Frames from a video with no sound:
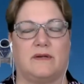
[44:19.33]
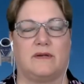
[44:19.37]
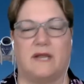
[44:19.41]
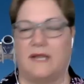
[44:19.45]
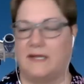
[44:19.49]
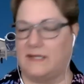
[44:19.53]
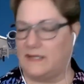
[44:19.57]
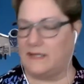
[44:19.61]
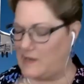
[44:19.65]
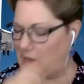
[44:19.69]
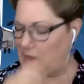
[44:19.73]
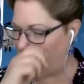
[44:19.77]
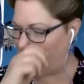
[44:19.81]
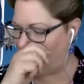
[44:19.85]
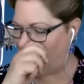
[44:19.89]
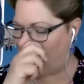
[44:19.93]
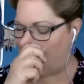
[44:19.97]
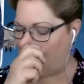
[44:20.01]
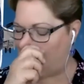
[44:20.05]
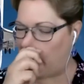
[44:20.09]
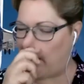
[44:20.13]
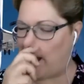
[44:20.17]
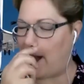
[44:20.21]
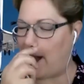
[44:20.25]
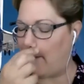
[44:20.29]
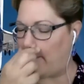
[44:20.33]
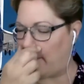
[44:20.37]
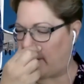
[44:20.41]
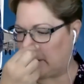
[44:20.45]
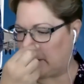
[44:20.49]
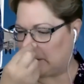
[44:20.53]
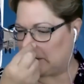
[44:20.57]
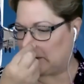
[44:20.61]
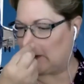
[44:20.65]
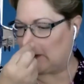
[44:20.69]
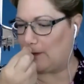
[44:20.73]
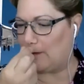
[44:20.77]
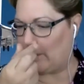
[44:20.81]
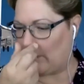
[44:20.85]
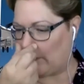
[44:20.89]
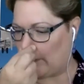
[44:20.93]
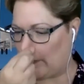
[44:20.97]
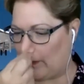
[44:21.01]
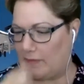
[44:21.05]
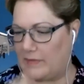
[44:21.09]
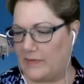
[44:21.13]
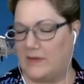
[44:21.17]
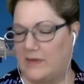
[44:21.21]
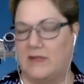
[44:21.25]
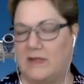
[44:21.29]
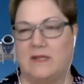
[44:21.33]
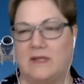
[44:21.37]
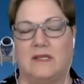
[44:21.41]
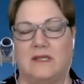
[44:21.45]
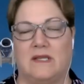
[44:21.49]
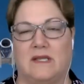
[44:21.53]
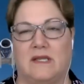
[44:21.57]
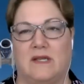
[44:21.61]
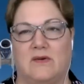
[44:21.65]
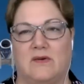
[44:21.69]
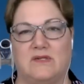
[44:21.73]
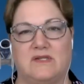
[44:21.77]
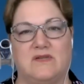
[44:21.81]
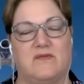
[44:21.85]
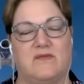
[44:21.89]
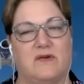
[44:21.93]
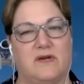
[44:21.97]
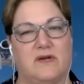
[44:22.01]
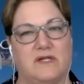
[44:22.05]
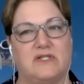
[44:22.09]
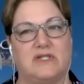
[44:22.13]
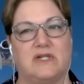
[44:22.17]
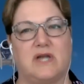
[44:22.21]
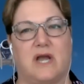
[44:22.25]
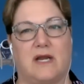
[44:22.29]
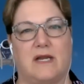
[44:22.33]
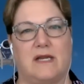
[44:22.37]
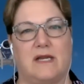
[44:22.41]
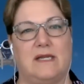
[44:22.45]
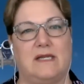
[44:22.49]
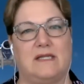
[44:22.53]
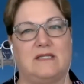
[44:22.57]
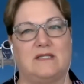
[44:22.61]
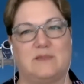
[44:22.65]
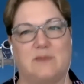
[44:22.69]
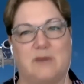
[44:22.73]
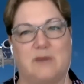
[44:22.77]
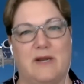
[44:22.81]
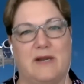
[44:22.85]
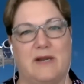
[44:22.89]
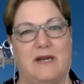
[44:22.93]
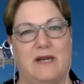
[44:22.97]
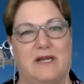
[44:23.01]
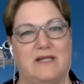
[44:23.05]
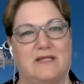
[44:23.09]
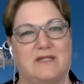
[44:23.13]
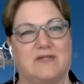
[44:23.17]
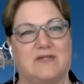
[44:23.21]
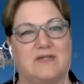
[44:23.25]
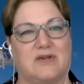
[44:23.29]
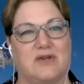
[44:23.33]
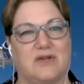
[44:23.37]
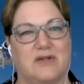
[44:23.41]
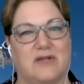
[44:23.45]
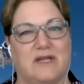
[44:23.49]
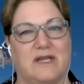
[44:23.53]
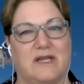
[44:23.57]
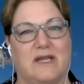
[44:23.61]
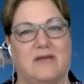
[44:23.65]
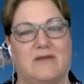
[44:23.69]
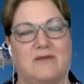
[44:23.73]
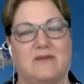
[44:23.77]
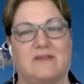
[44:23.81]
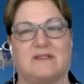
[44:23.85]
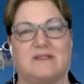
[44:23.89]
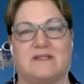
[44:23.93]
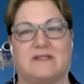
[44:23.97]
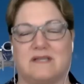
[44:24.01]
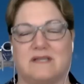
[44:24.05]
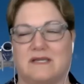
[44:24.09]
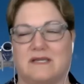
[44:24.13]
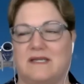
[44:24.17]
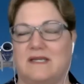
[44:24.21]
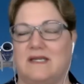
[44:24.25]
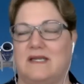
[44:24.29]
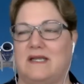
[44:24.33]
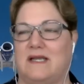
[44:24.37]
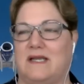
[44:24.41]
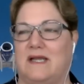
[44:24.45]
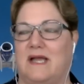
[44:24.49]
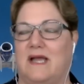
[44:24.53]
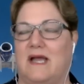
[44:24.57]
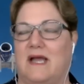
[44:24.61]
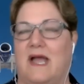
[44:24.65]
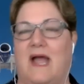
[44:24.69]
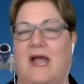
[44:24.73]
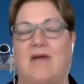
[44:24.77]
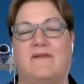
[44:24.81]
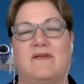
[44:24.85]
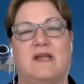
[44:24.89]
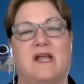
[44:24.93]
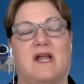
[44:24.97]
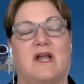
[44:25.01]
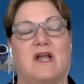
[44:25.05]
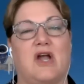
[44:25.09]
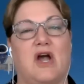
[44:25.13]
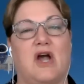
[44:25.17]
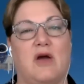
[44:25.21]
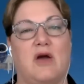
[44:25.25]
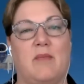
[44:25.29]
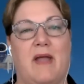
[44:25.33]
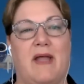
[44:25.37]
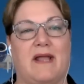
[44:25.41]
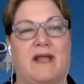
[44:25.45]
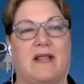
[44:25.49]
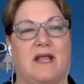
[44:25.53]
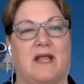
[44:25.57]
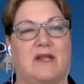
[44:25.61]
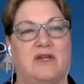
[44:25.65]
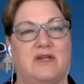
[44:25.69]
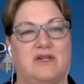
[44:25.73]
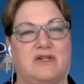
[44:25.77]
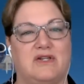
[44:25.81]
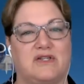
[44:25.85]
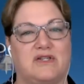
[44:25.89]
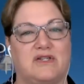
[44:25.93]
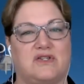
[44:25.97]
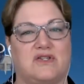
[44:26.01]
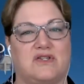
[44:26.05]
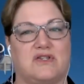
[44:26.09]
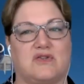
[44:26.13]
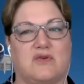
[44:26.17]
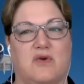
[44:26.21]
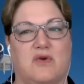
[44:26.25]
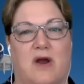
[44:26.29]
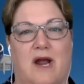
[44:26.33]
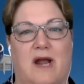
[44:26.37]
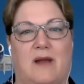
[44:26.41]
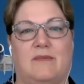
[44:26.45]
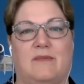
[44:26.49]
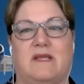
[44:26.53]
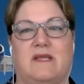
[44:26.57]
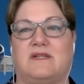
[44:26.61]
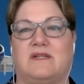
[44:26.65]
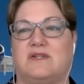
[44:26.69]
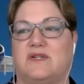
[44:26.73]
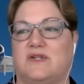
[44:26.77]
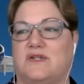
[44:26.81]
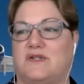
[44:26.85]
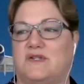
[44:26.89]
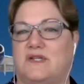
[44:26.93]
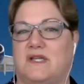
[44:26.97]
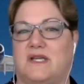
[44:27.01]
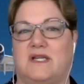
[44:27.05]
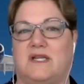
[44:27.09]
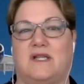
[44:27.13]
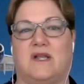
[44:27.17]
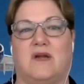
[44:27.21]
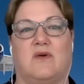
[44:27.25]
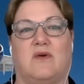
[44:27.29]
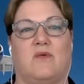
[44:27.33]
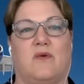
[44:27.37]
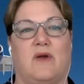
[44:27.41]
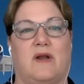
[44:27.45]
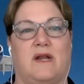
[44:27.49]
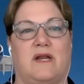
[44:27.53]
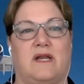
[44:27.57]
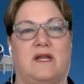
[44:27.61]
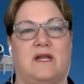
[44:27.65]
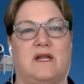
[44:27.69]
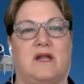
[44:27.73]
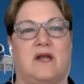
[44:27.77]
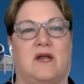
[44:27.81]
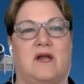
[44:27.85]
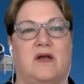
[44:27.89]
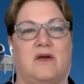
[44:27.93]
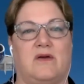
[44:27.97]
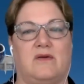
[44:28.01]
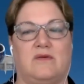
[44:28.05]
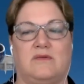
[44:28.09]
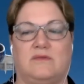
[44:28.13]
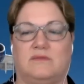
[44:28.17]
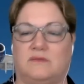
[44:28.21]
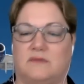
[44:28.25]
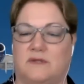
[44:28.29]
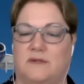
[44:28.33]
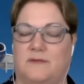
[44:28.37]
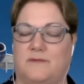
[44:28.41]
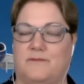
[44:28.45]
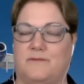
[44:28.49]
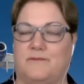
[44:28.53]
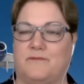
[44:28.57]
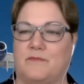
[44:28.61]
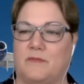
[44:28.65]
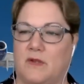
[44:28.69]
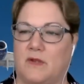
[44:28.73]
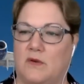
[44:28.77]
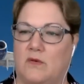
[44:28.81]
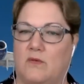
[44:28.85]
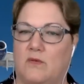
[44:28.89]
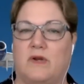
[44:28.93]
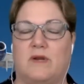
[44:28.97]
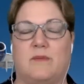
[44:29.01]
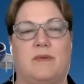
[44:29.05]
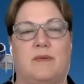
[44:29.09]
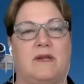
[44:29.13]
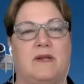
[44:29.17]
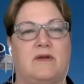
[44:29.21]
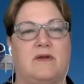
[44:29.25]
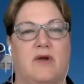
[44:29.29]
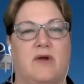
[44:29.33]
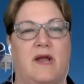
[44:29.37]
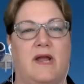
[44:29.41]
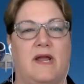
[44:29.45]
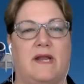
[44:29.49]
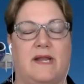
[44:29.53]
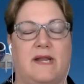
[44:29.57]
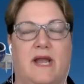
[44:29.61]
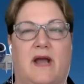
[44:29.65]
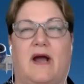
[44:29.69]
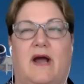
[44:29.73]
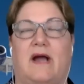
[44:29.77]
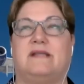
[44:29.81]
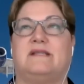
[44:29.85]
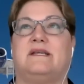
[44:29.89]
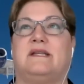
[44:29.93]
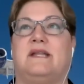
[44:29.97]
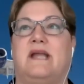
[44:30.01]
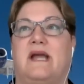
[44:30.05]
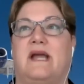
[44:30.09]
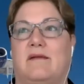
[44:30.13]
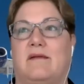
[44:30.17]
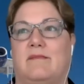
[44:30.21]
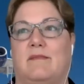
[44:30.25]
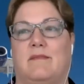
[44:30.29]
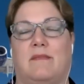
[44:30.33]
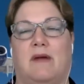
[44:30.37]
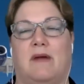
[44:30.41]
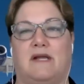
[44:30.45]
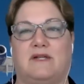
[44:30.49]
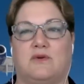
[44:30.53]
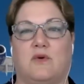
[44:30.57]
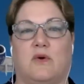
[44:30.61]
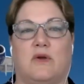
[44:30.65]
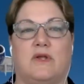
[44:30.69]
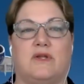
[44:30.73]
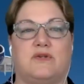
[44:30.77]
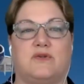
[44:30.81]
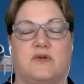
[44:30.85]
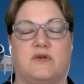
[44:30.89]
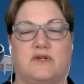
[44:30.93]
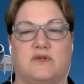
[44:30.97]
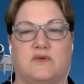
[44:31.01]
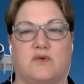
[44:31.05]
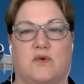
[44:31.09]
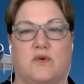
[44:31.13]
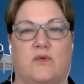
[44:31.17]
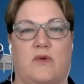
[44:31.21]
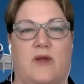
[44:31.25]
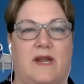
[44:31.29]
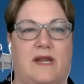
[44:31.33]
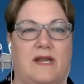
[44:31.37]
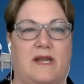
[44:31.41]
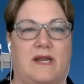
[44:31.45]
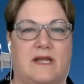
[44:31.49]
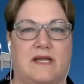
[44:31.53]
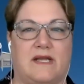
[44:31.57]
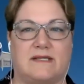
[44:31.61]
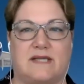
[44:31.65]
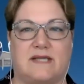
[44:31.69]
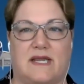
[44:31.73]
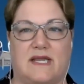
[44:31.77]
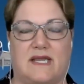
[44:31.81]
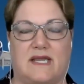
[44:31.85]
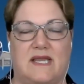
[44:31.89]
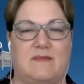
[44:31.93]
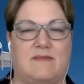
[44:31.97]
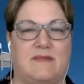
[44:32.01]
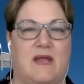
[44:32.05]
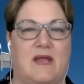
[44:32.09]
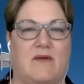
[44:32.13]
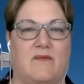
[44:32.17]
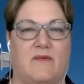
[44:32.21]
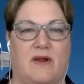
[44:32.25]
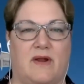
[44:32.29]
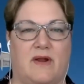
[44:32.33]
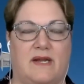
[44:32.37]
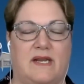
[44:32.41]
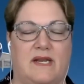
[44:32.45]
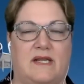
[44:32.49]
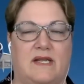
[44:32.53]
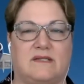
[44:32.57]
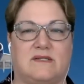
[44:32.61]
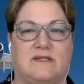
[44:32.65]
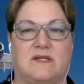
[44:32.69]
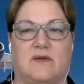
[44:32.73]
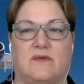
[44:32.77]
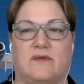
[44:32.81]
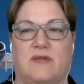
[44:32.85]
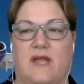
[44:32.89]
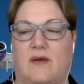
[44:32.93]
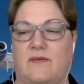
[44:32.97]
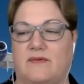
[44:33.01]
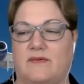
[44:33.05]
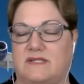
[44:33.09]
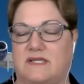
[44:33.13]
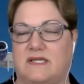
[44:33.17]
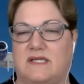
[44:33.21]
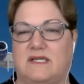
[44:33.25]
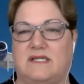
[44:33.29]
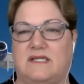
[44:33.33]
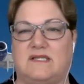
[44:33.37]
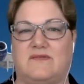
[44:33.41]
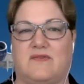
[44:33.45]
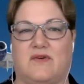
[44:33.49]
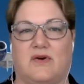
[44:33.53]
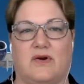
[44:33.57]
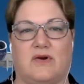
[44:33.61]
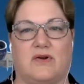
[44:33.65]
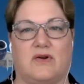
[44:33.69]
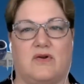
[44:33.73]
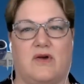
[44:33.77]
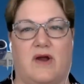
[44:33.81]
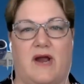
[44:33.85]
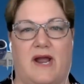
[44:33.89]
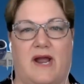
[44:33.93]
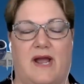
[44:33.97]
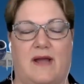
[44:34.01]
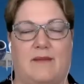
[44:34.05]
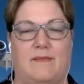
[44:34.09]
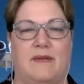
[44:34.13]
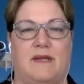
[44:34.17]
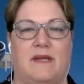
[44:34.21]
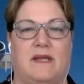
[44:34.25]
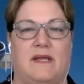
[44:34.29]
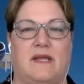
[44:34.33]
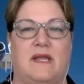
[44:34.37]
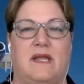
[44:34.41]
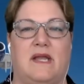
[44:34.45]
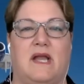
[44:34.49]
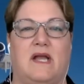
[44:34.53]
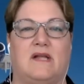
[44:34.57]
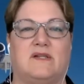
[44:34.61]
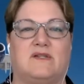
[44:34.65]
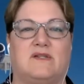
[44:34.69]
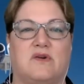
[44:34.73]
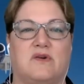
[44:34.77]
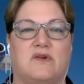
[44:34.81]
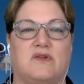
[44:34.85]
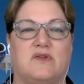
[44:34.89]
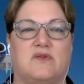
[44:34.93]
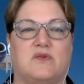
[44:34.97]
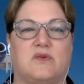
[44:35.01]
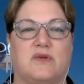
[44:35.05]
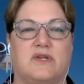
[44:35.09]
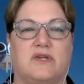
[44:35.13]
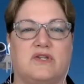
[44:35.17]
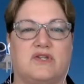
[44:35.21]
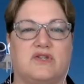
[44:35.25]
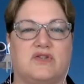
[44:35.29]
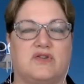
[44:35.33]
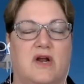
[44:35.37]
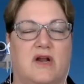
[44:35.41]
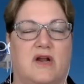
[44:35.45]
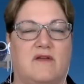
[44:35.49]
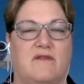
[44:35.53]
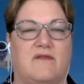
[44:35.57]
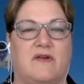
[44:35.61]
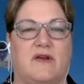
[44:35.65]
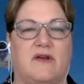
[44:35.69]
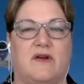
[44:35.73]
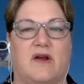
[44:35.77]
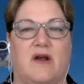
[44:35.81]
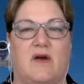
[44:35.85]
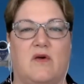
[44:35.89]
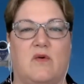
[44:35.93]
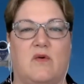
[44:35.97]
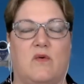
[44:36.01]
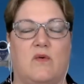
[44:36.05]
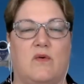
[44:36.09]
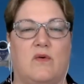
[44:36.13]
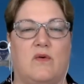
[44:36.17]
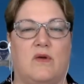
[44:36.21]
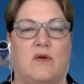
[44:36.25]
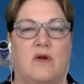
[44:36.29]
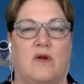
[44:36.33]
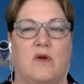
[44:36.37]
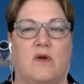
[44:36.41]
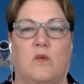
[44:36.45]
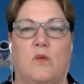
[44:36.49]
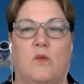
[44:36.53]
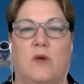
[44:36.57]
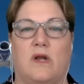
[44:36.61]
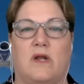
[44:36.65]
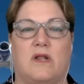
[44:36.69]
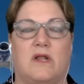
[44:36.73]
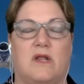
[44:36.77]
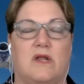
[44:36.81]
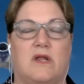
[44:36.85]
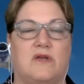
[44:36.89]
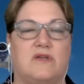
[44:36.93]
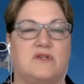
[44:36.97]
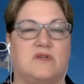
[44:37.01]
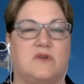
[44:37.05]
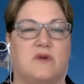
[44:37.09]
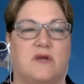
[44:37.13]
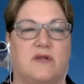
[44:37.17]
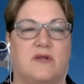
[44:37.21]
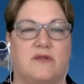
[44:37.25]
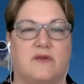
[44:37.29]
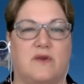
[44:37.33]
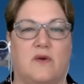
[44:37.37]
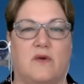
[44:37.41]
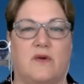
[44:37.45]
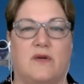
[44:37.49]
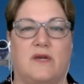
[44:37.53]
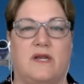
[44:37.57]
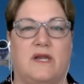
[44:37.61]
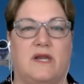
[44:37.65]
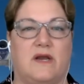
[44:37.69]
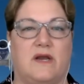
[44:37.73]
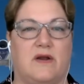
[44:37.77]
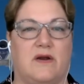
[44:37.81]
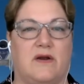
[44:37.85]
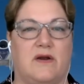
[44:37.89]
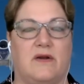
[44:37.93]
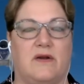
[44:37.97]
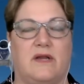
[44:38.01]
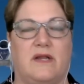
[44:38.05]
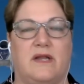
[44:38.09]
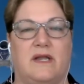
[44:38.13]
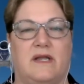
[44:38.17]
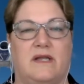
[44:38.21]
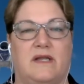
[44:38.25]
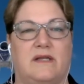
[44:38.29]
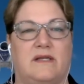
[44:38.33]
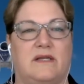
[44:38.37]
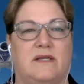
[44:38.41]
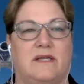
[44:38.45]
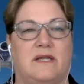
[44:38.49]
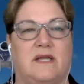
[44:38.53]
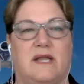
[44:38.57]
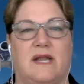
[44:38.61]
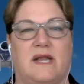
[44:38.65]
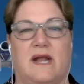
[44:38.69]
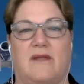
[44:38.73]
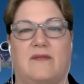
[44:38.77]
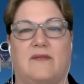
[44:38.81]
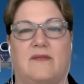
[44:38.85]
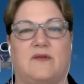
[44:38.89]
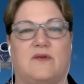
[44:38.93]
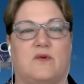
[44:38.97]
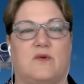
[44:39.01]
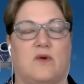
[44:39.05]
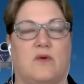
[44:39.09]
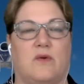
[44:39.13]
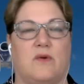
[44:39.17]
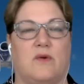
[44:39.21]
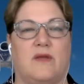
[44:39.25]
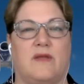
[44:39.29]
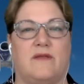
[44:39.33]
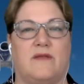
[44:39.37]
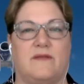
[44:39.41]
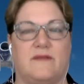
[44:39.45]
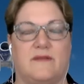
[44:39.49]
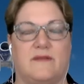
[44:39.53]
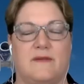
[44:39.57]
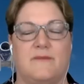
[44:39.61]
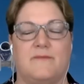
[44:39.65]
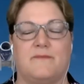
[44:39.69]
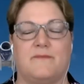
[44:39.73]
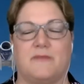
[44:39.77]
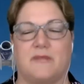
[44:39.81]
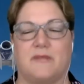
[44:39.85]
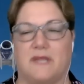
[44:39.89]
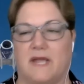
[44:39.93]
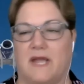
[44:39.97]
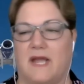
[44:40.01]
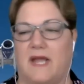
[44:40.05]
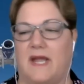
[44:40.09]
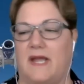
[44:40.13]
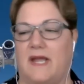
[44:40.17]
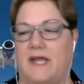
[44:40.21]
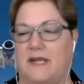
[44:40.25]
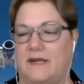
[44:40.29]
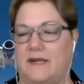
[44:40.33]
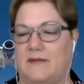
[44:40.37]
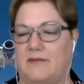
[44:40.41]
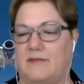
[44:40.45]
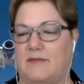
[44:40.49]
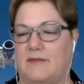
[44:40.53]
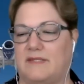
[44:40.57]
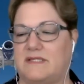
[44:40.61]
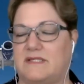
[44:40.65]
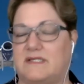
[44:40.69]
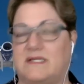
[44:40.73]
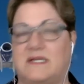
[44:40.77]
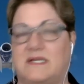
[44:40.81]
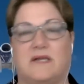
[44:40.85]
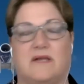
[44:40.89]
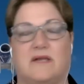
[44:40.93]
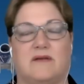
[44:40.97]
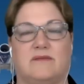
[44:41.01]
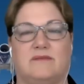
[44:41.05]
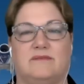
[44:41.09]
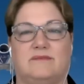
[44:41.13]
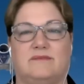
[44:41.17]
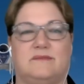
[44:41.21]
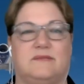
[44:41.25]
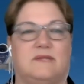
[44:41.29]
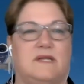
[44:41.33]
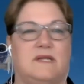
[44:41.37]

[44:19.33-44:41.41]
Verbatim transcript: And and that was it was a very shocking experience, truly. It was uh, having a go bag like you just described that's just sitting there ready to go would have been great. Now I did have my toiletries were ready because I keep that ready. And so that was easy for her to grab. And so it was really just trying to figure out what clothes do I throw in here and yeah. get out the door with. And but still,